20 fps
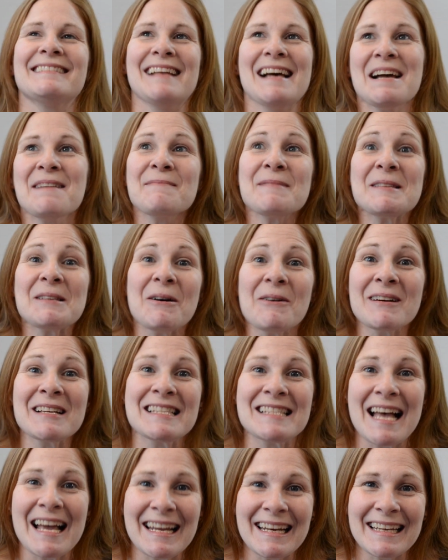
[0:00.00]
I'm so
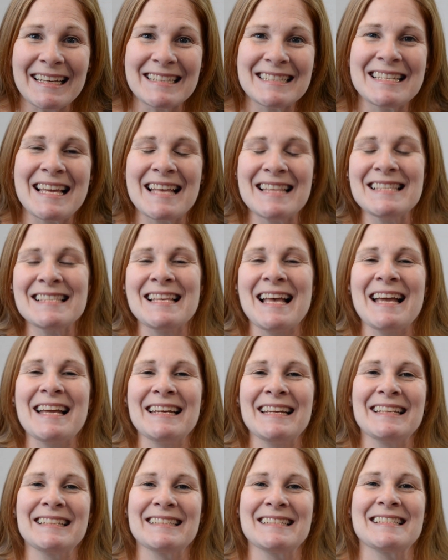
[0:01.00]
excited, 10
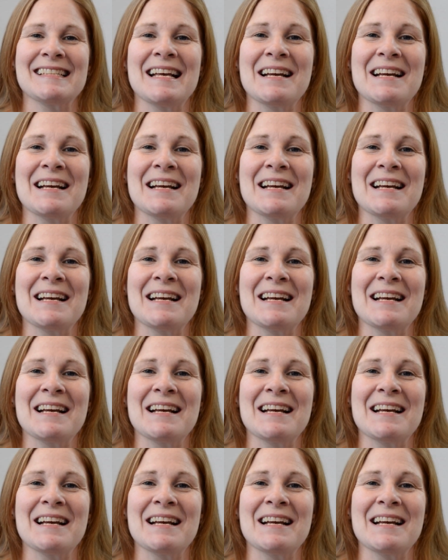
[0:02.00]
signings.